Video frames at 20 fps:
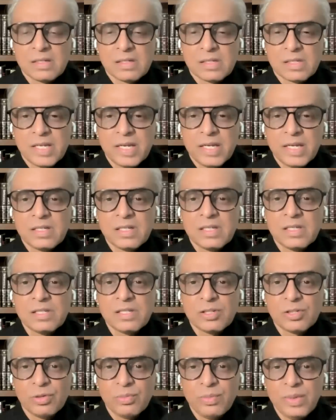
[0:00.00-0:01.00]

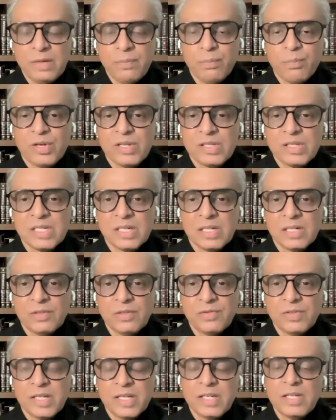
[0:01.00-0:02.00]
status to be
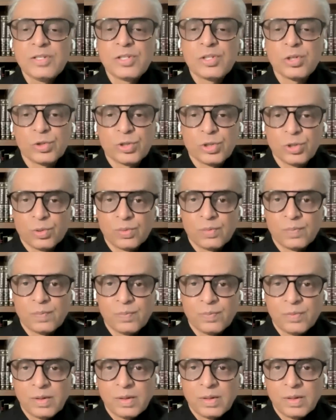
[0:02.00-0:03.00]
preserved in toto.
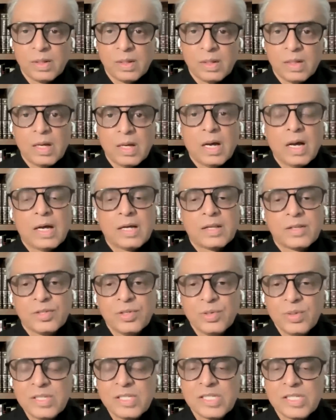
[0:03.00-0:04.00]

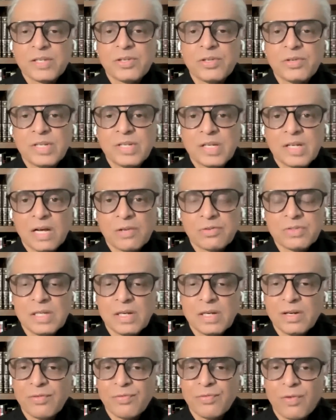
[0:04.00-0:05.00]
UN Security
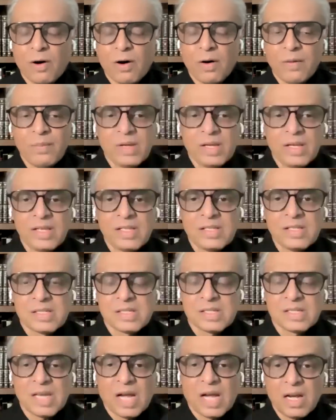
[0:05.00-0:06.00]
Council reform
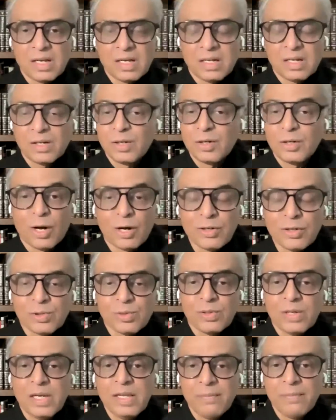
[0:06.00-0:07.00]
is stuck not
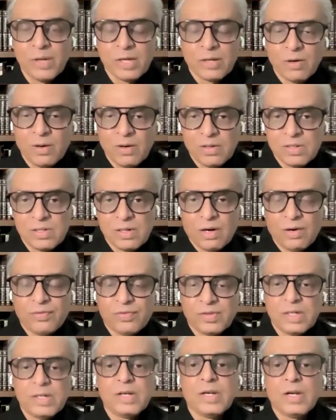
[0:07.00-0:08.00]
only because
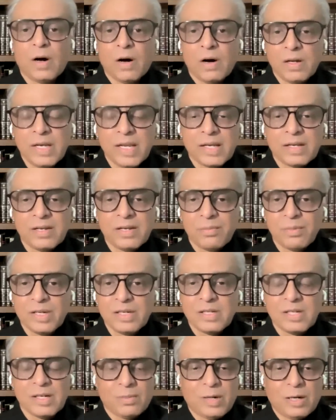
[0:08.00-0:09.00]
of a
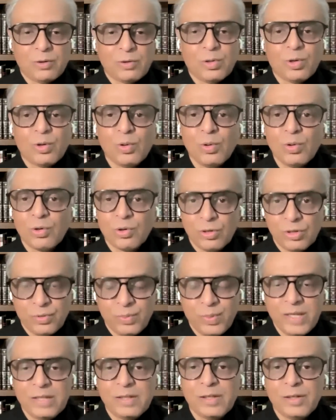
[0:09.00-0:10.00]
non-agreement about who could
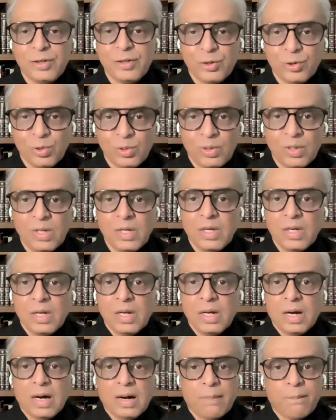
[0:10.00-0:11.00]
be the new
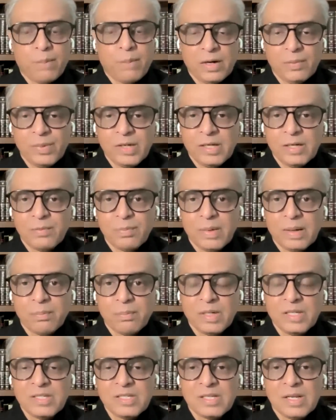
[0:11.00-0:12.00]
permanent
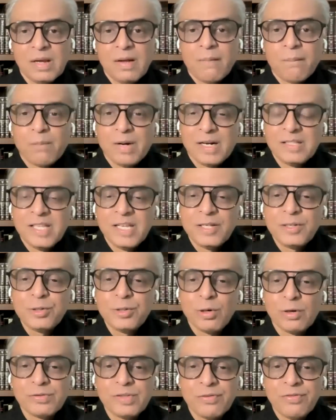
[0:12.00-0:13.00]
members, but the
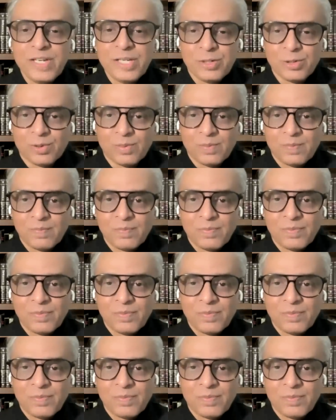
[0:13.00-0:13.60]
issue of the veto.